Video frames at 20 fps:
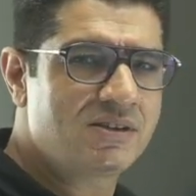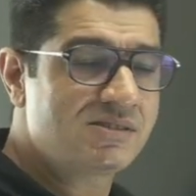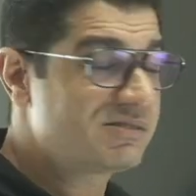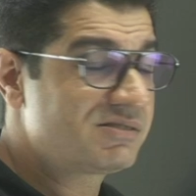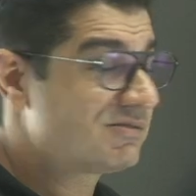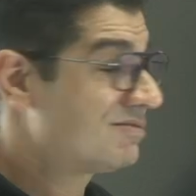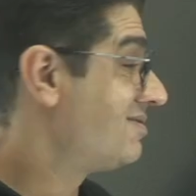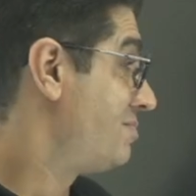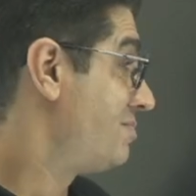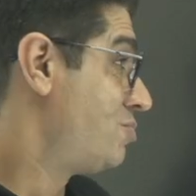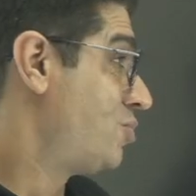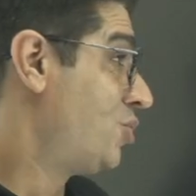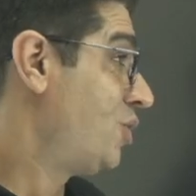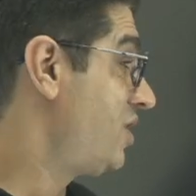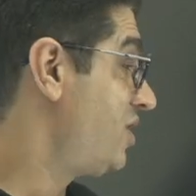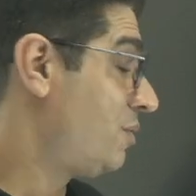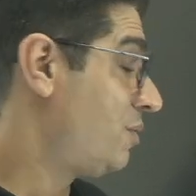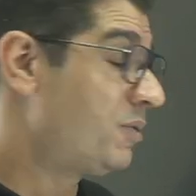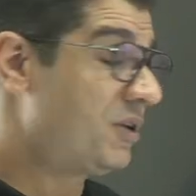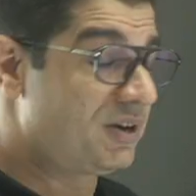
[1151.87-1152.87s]
In both the
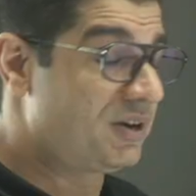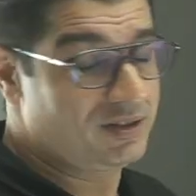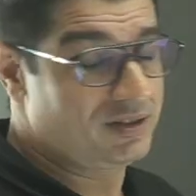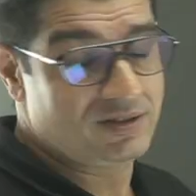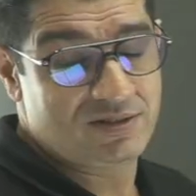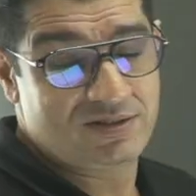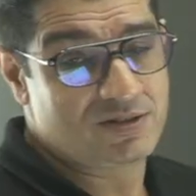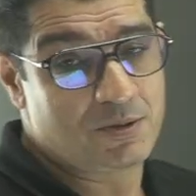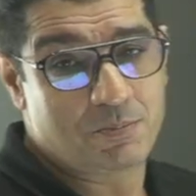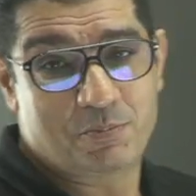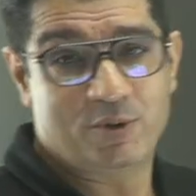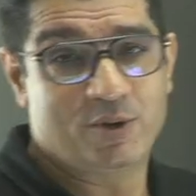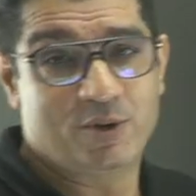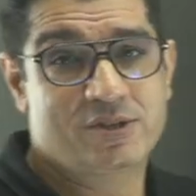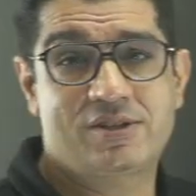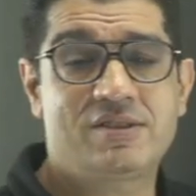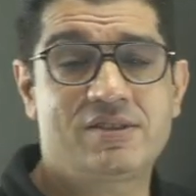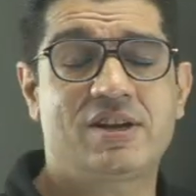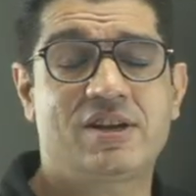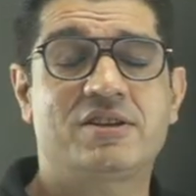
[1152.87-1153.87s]
words, the person
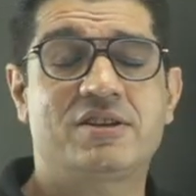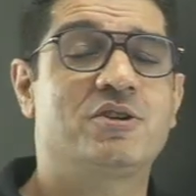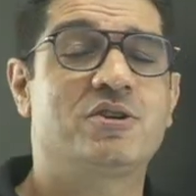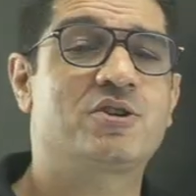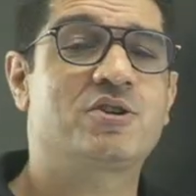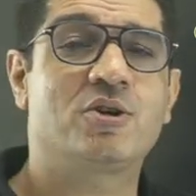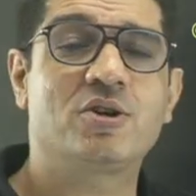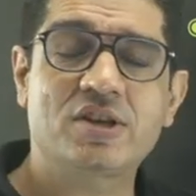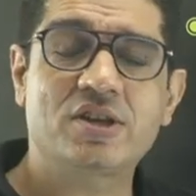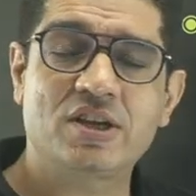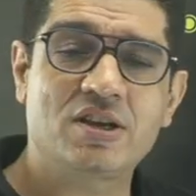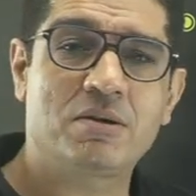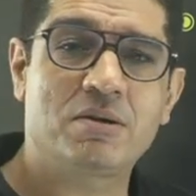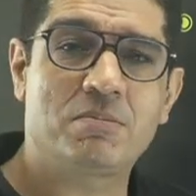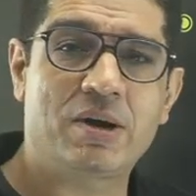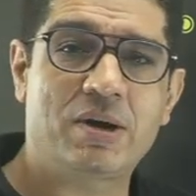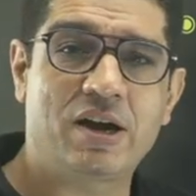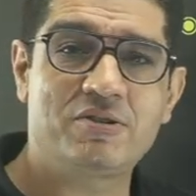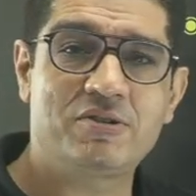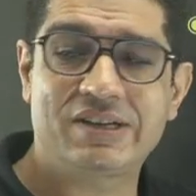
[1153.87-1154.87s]
that you are talking
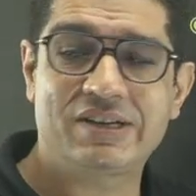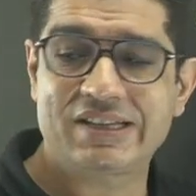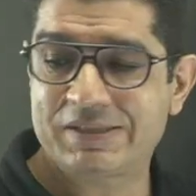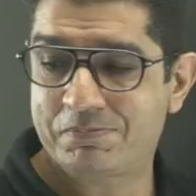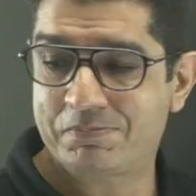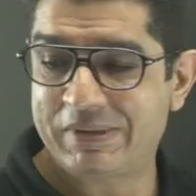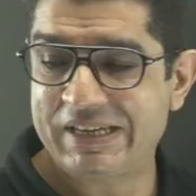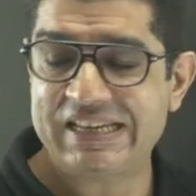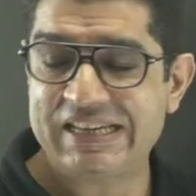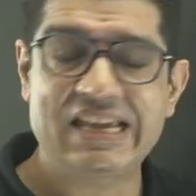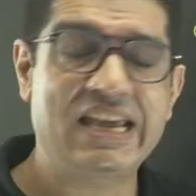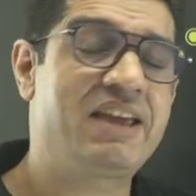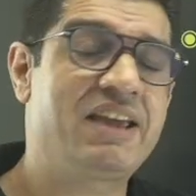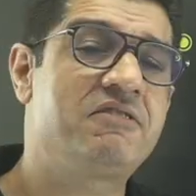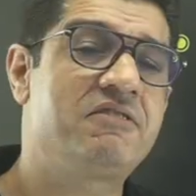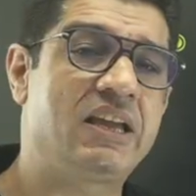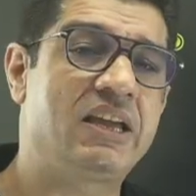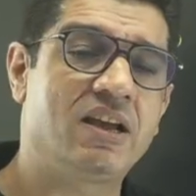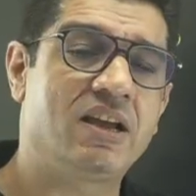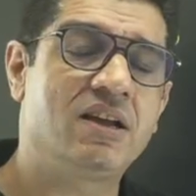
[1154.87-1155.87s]
about is
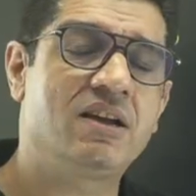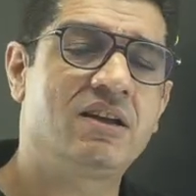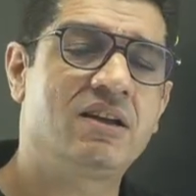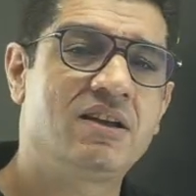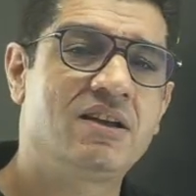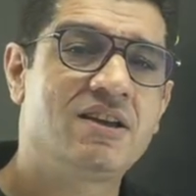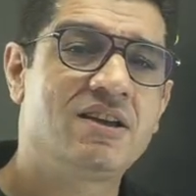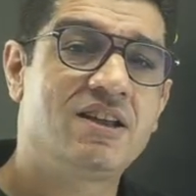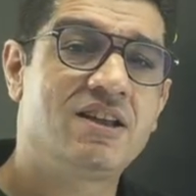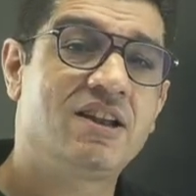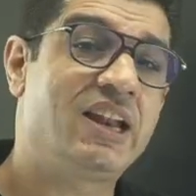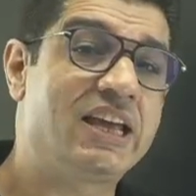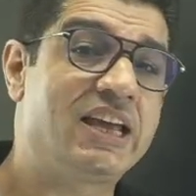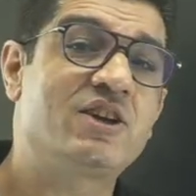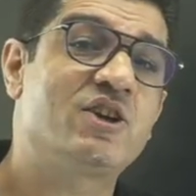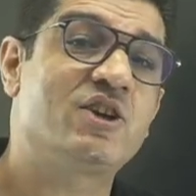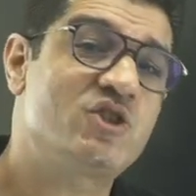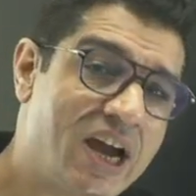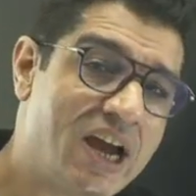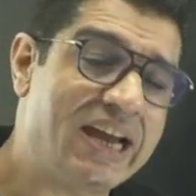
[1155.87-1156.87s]
behaving like a
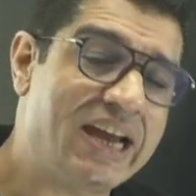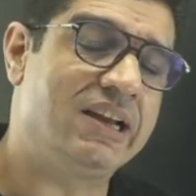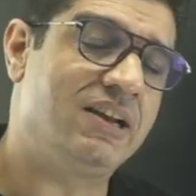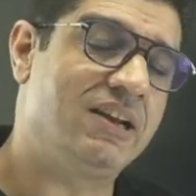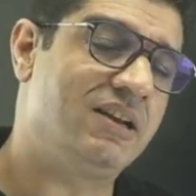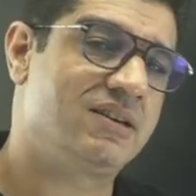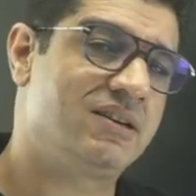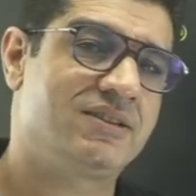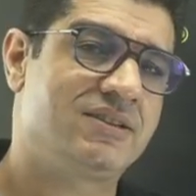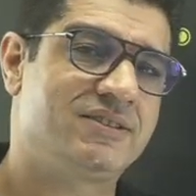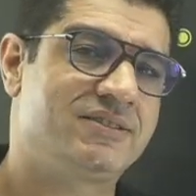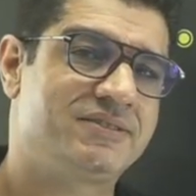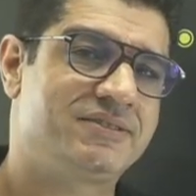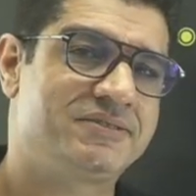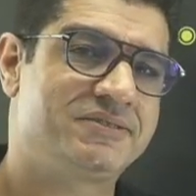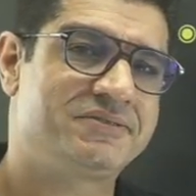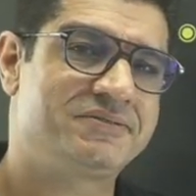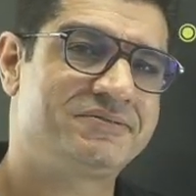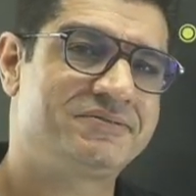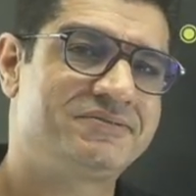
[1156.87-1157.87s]
child.
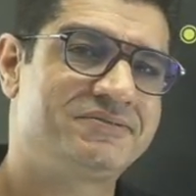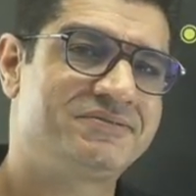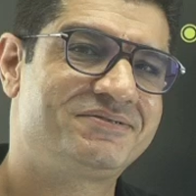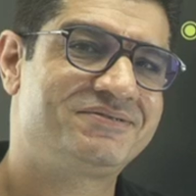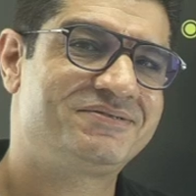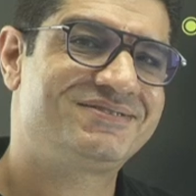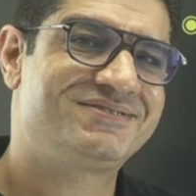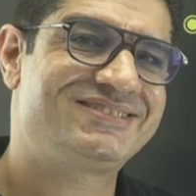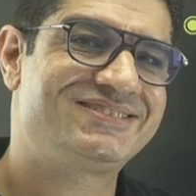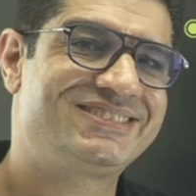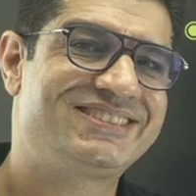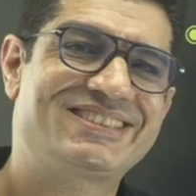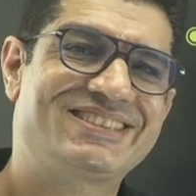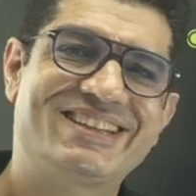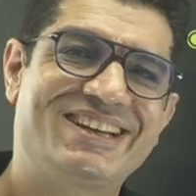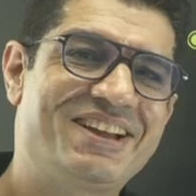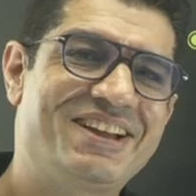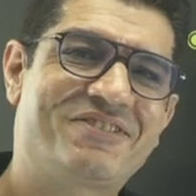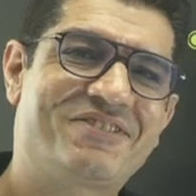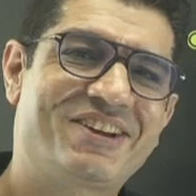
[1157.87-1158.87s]
What's the
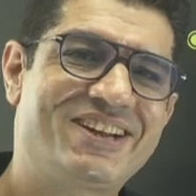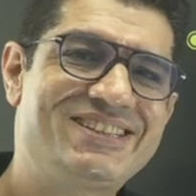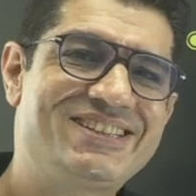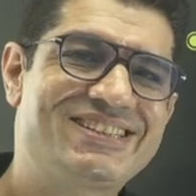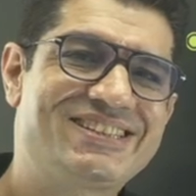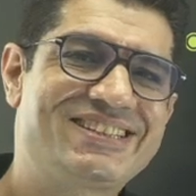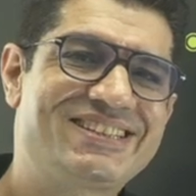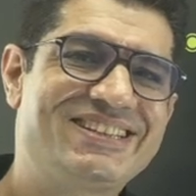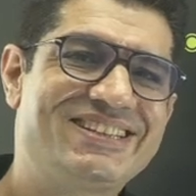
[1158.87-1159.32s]
difference?